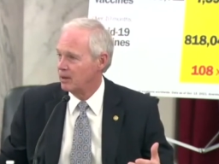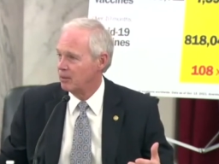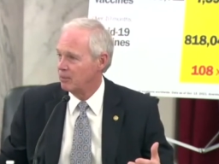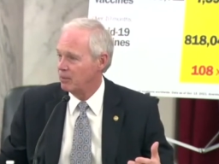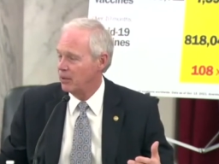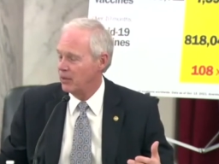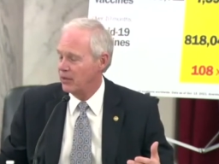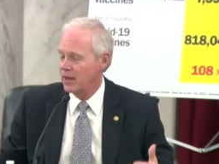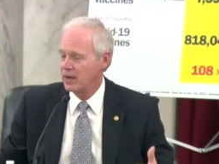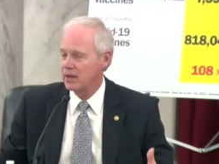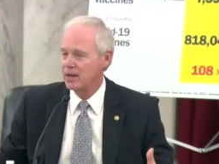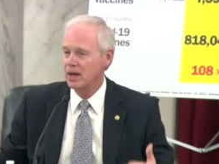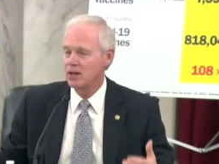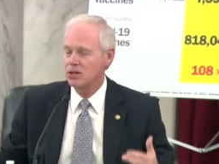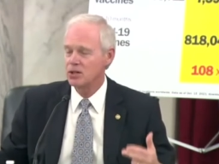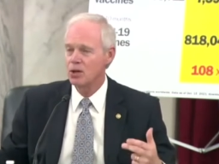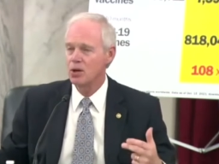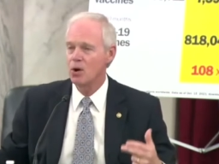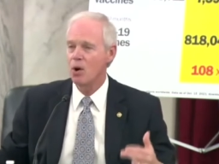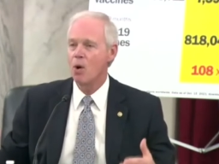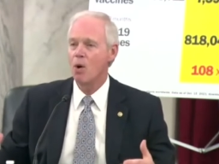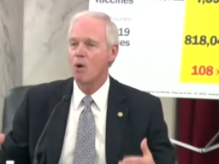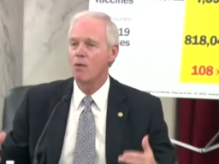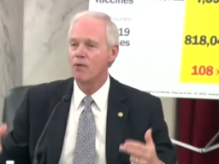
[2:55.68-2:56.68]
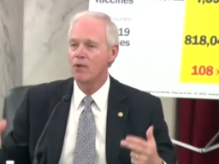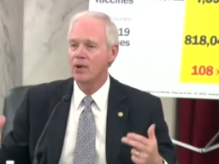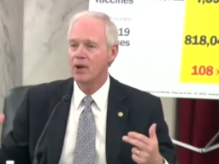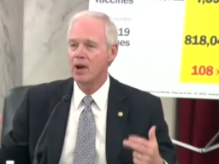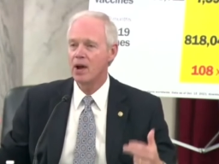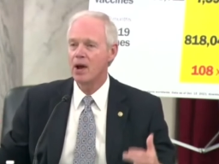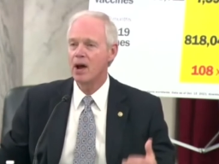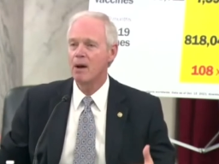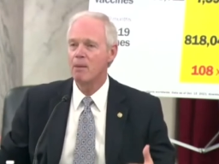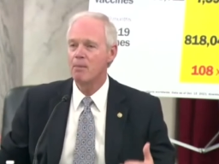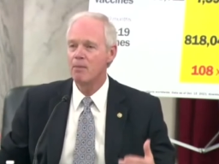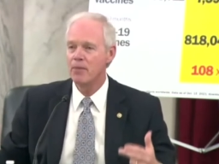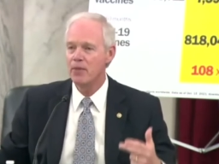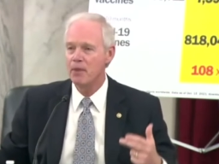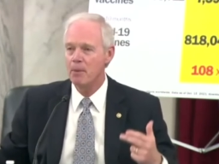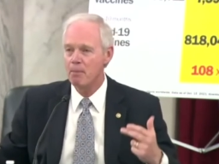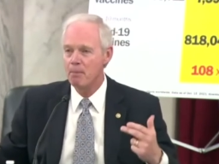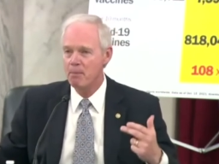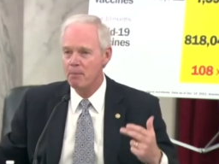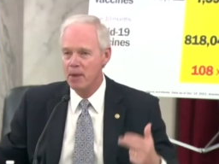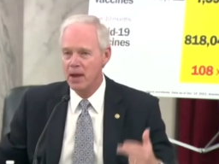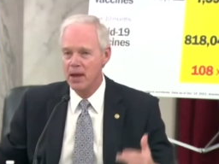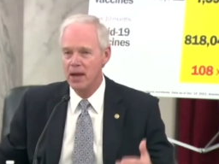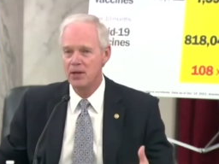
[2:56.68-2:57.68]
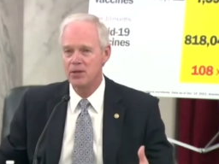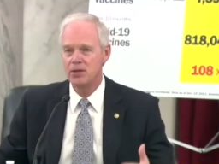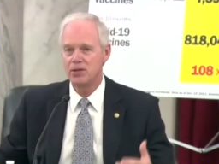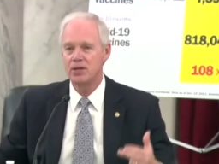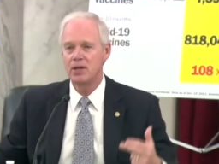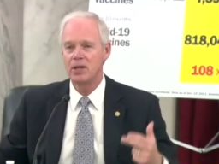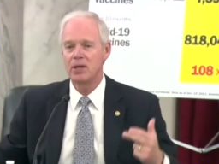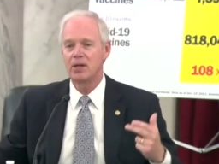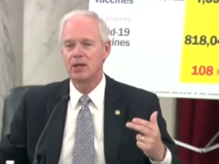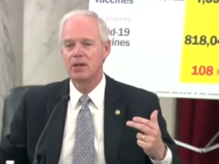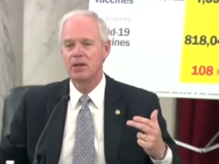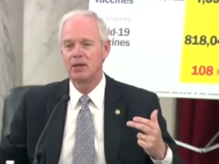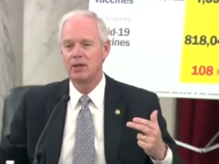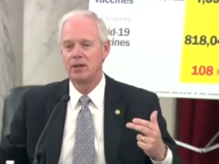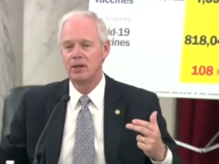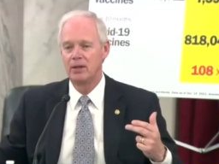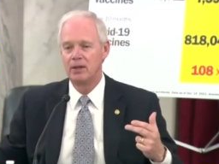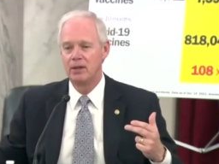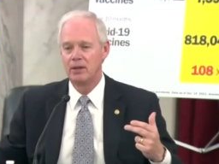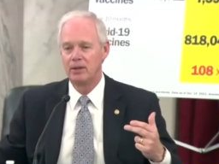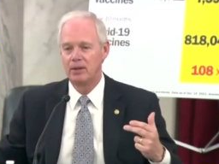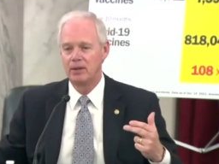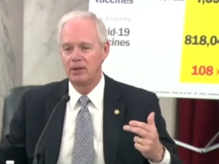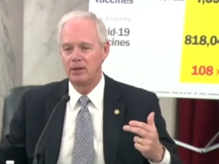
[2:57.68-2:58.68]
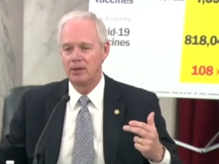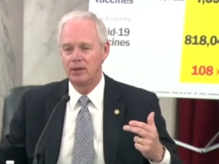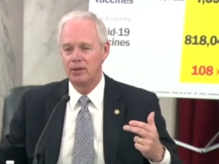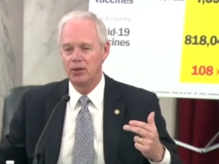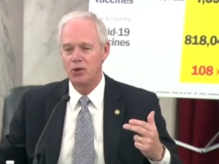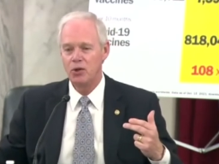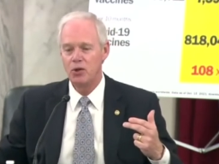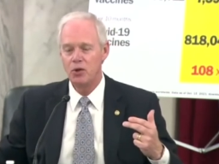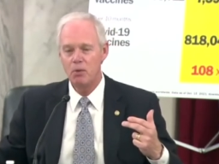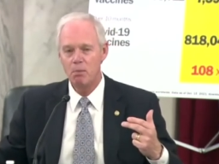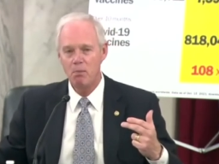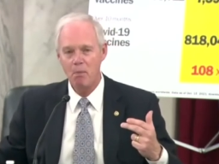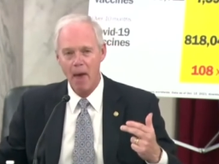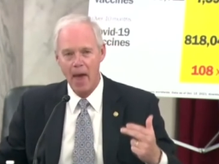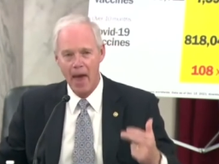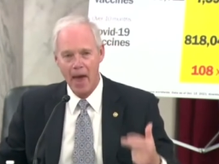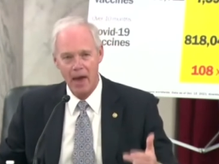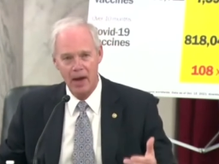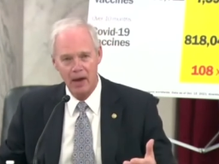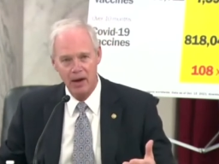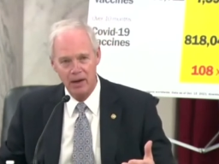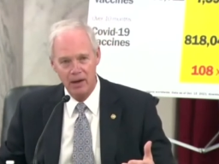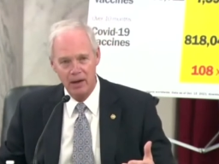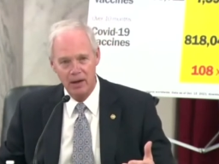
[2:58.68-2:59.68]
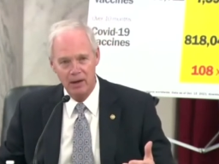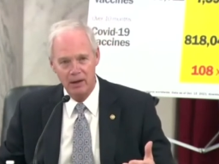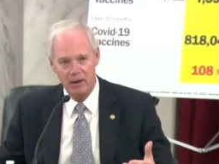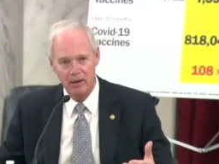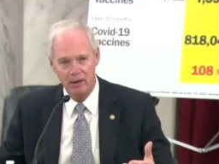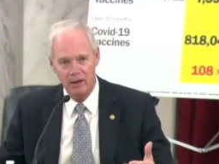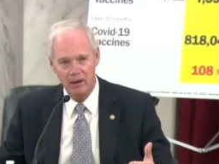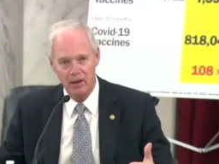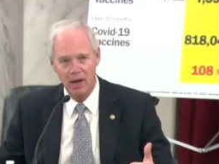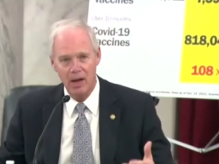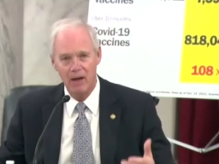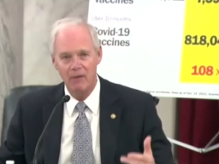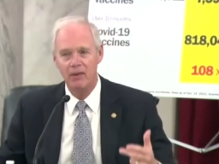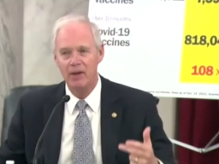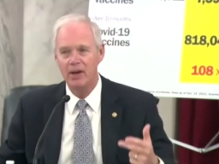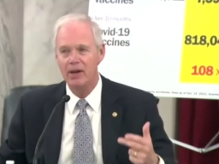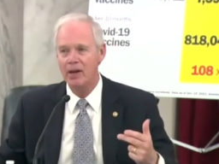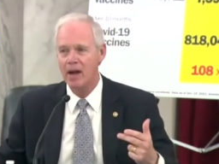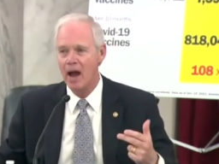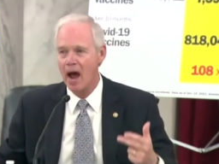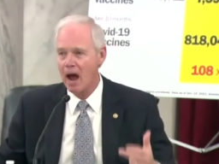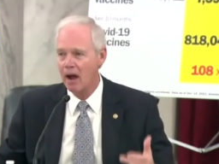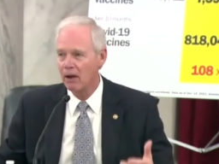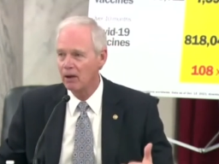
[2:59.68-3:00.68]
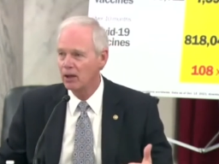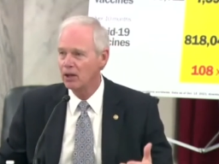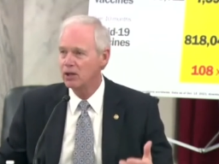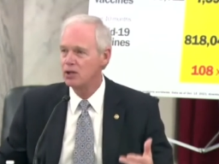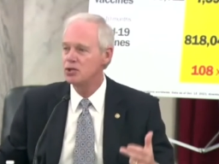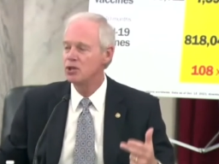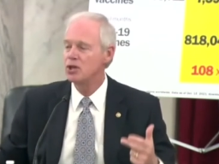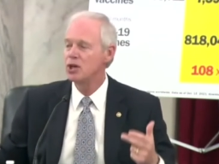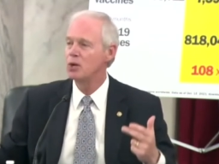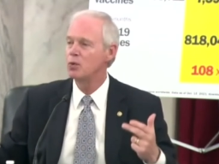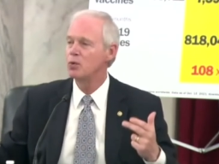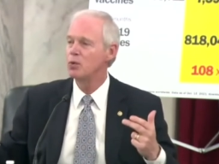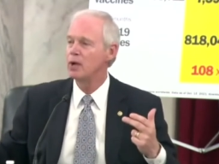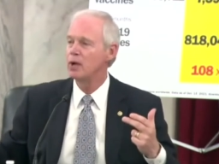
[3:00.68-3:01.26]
But that doesn't overcome the basic humanity of acknowledging